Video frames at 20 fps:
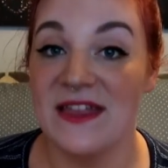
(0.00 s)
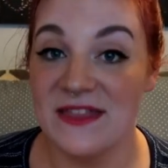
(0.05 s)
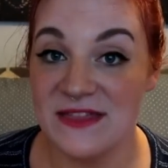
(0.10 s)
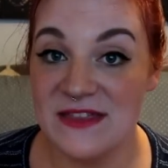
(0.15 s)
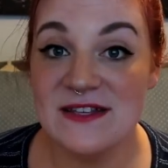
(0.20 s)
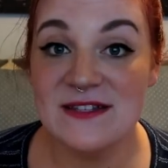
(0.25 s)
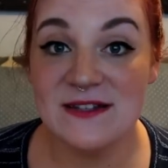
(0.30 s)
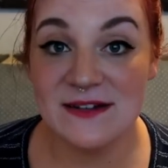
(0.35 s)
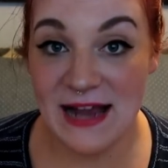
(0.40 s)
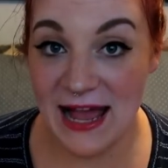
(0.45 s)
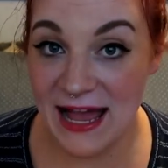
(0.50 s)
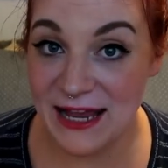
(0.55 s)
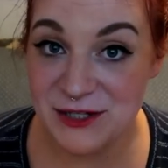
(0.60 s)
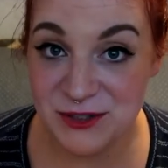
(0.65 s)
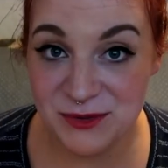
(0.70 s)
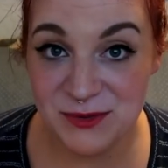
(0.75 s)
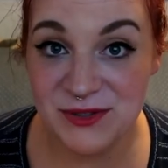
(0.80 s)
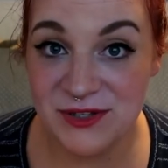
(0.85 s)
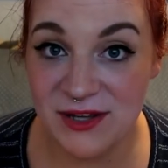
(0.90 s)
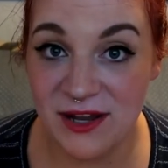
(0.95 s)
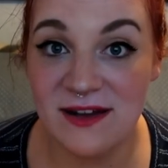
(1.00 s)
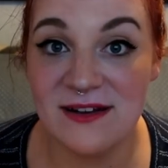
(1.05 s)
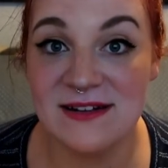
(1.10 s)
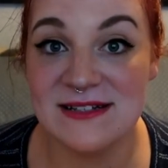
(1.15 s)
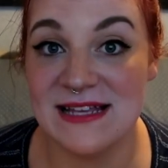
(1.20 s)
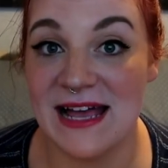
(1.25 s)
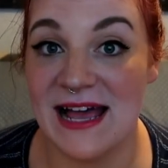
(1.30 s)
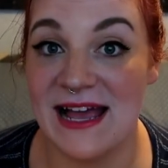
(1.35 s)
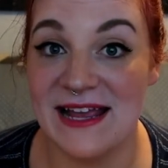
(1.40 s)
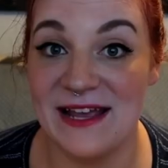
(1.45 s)
These are actual dogs
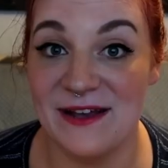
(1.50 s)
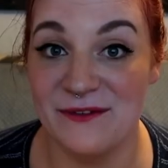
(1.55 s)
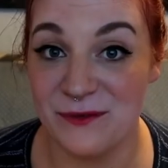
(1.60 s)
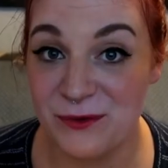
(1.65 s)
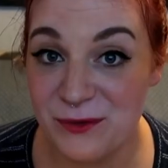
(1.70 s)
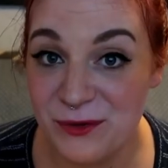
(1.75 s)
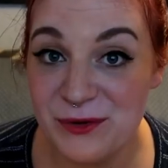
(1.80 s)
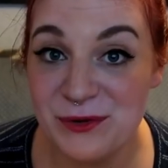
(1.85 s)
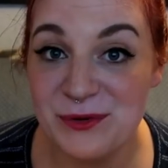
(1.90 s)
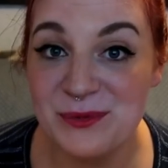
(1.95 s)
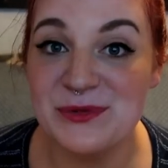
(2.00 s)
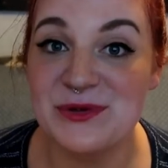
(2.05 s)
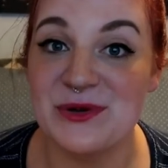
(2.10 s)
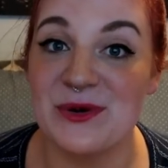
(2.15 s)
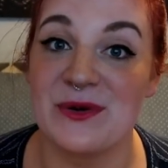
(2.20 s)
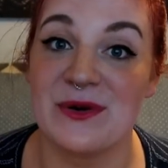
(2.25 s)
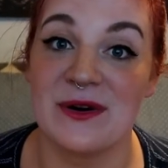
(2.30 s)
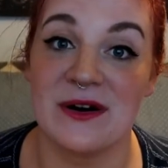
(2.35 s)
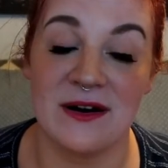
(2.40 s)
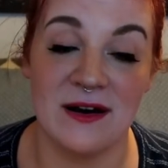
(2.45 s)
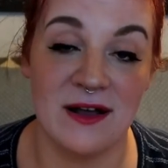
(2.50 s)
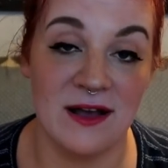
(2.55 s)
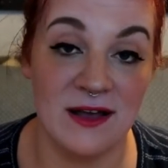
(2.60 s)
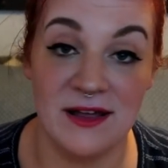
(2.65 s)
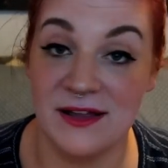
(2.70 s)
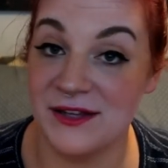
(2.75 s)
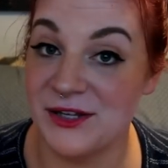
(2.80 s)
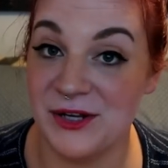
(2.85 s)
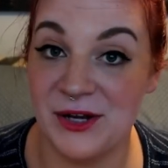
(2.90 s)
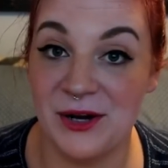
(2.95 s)
I have groomed or,
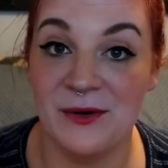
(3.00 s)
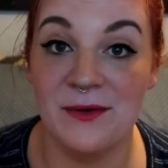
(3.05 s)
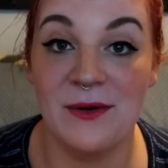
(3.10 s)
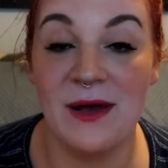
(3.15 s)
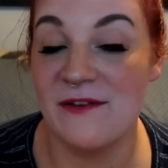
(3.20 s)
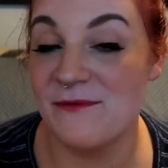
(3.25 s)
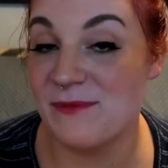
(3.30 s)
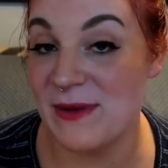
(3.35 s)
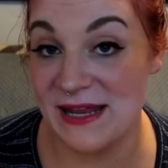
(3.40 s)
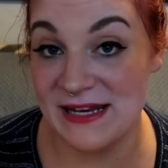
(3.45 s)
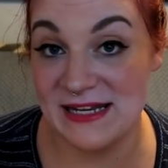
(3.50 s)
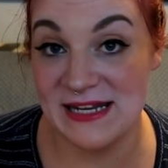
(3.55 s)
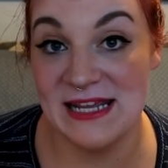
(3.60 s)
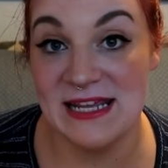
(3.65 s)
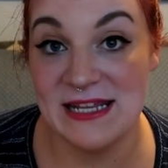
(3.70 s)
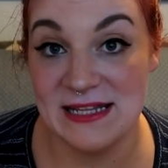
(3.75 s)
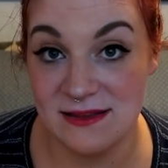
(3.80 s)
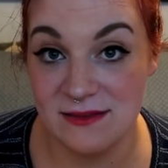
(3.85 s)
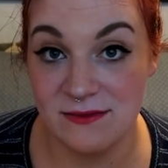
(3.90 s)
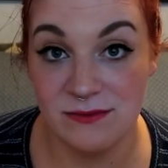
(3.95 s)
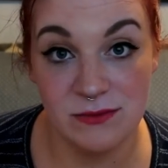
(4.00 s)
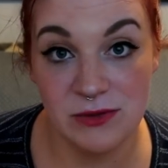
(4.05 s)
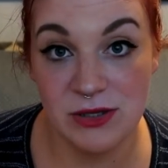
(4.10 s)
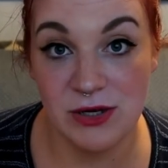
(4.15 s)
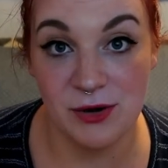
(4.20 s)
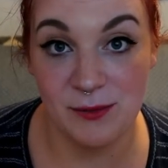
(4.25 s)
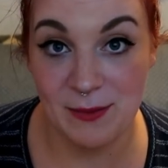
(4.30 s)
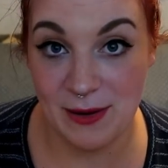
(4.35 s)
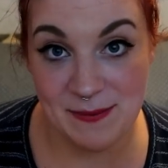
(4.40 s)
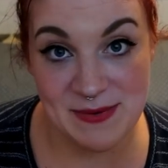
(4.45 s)
uh, you know, have been in, you
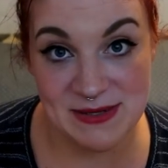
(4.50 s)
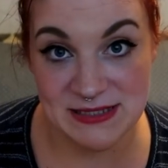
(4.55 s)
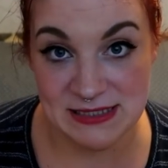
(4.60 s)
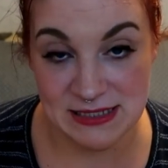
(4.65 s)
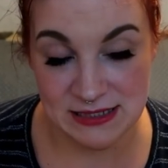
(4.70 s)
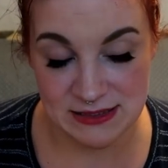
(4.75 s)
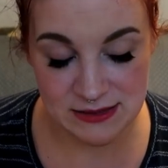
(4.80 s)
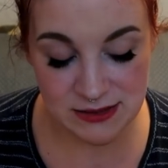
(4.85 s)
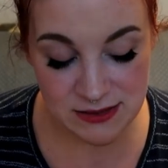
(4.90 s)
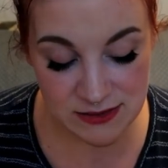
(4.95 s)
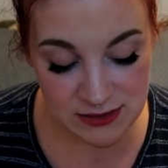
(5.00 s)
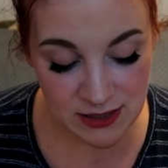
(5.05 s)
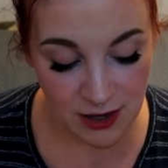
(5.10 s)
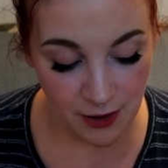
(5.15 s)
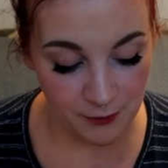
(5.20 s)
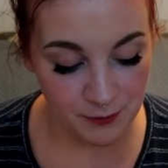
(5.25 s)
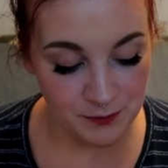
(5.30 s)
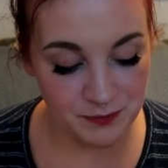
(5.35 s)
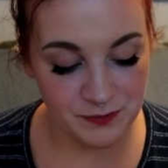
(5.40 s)
know, my business. So,